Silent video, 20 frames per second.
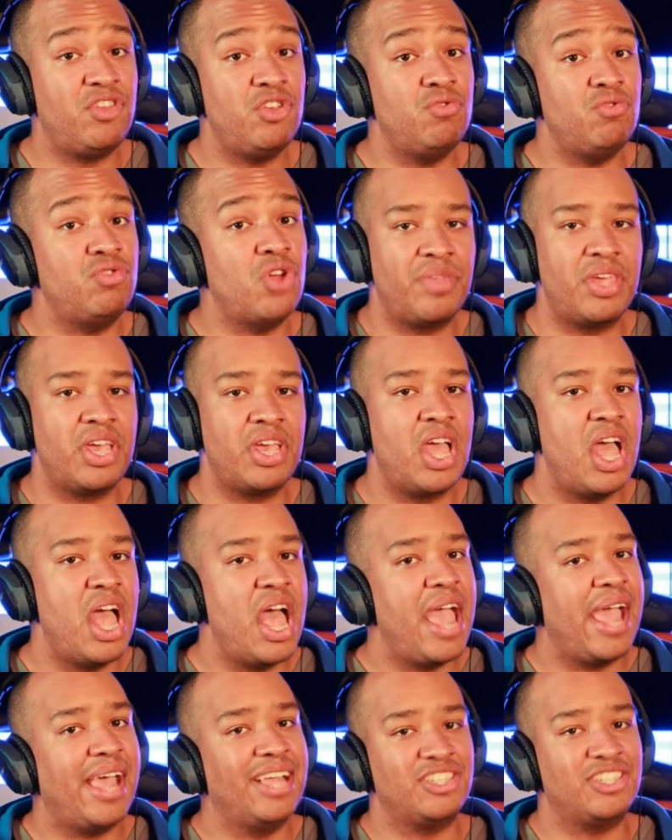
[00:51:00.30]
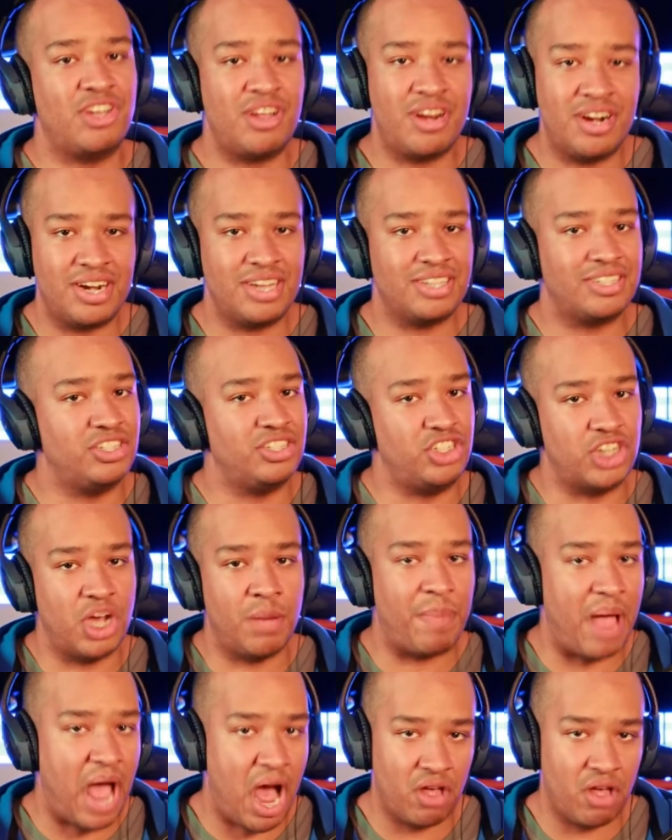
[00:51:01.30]
don't, it's good to just jump
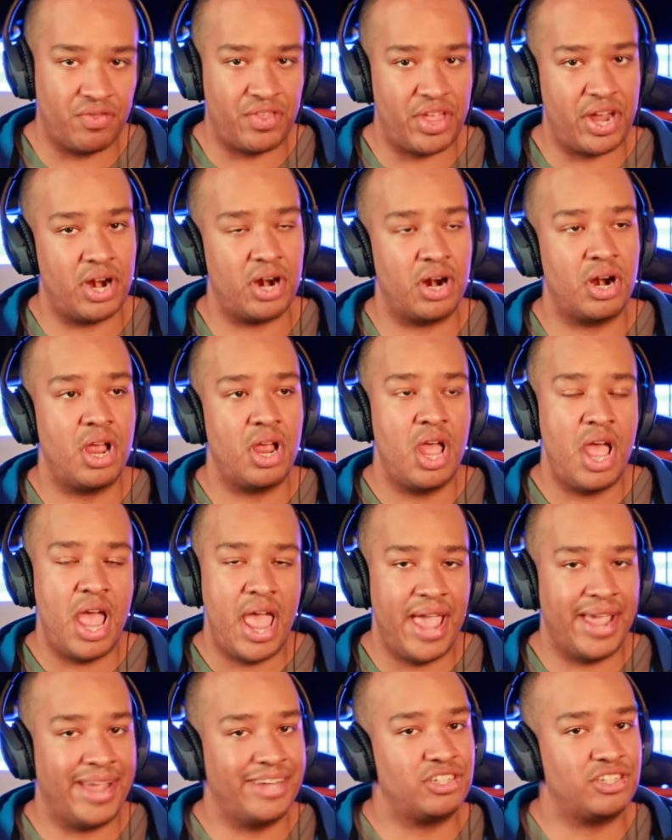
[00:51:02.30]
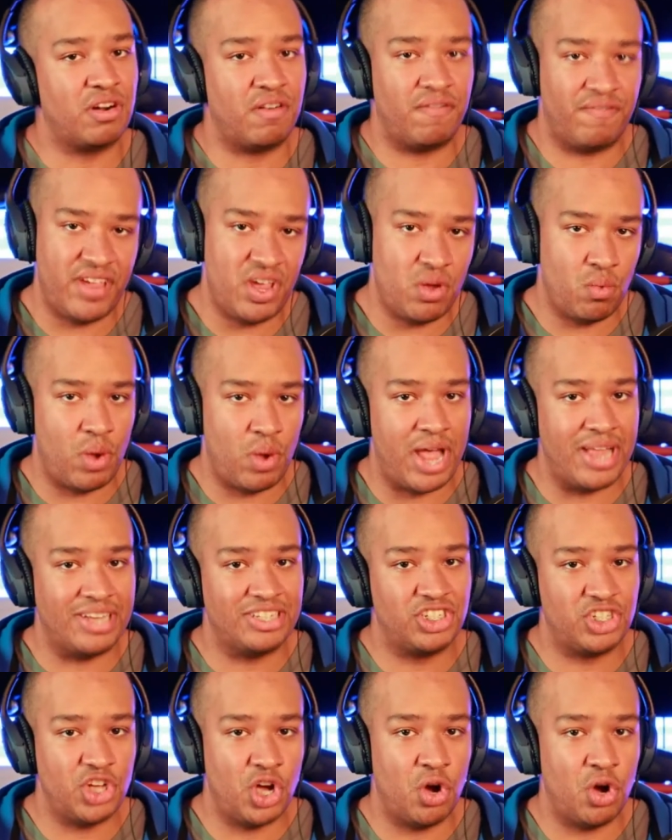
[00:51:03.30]
out there and get your feet wet
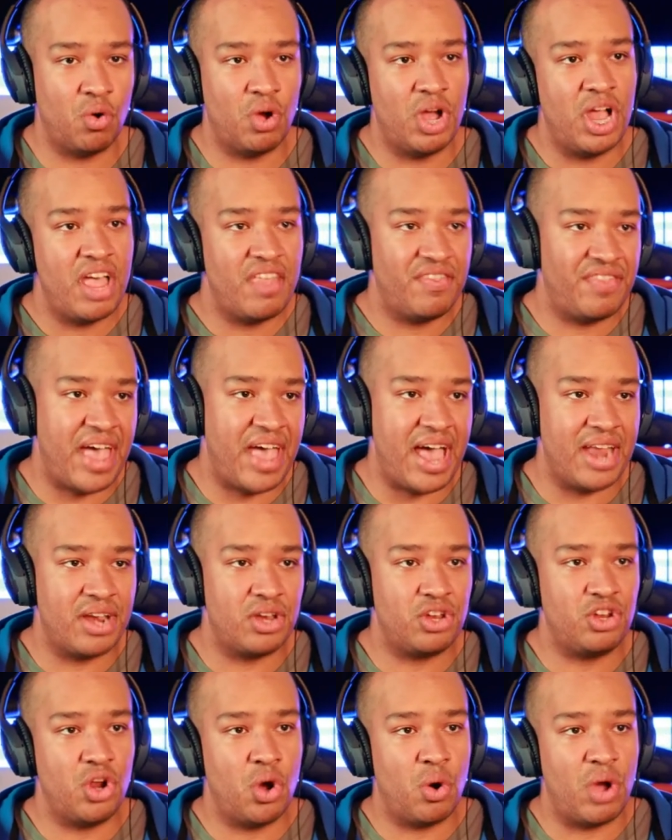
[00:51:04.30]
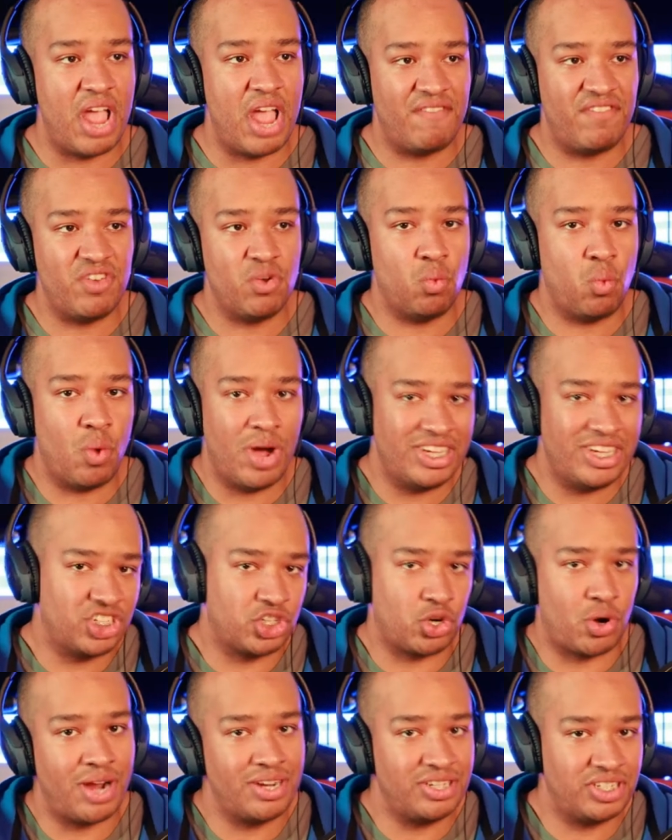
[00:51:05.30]
so that you know if it was
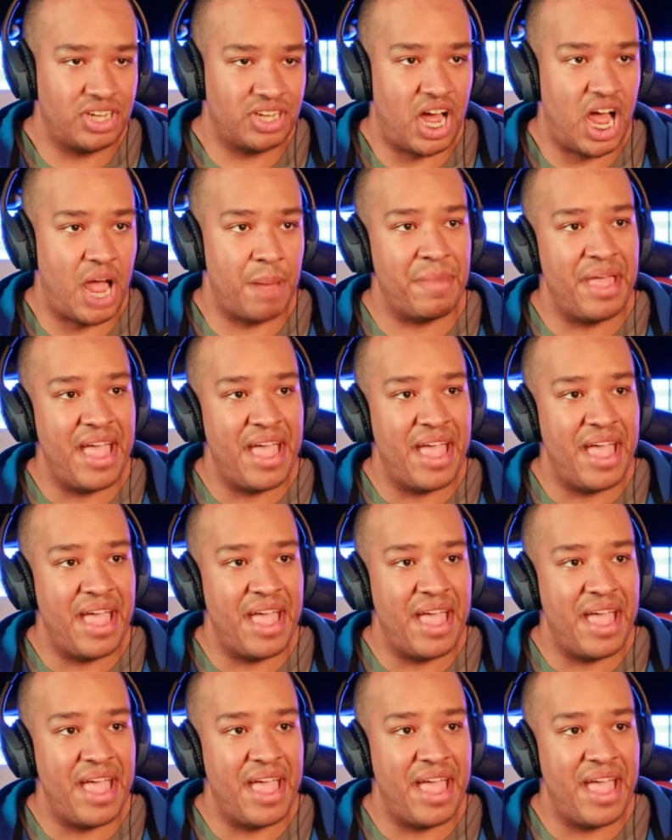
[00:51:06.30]
crunch time,